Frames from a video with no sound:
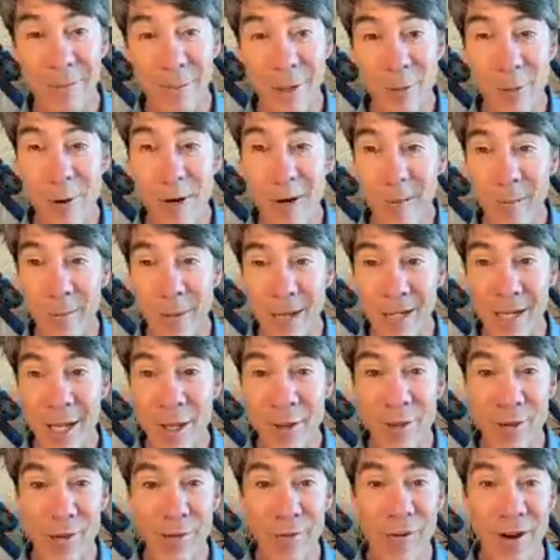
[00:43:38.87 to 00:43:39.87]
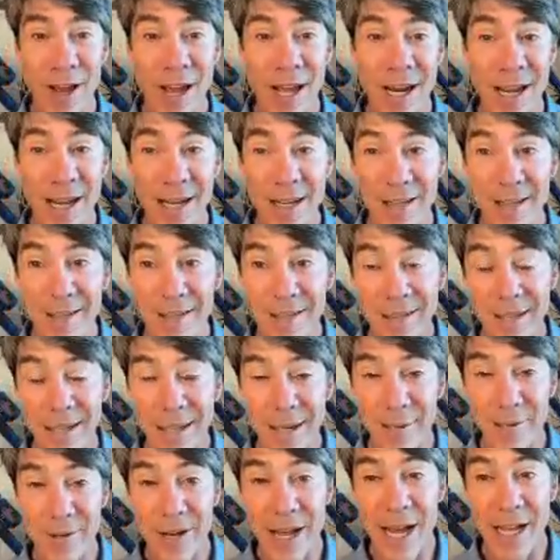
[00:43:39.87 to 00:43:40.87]
We work Monday through Friday, you
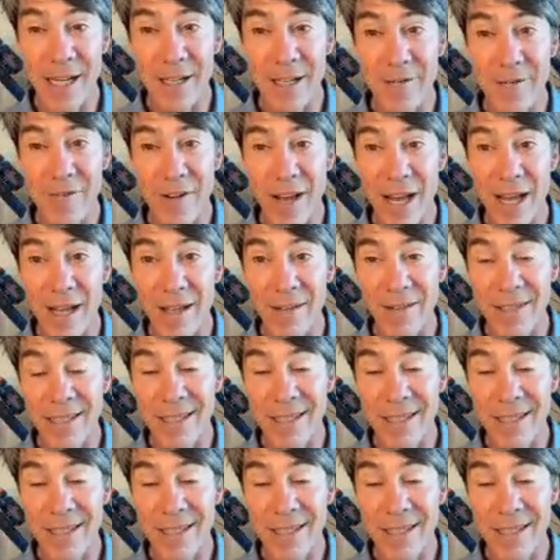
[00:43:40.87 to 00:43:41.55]
know, nine to five.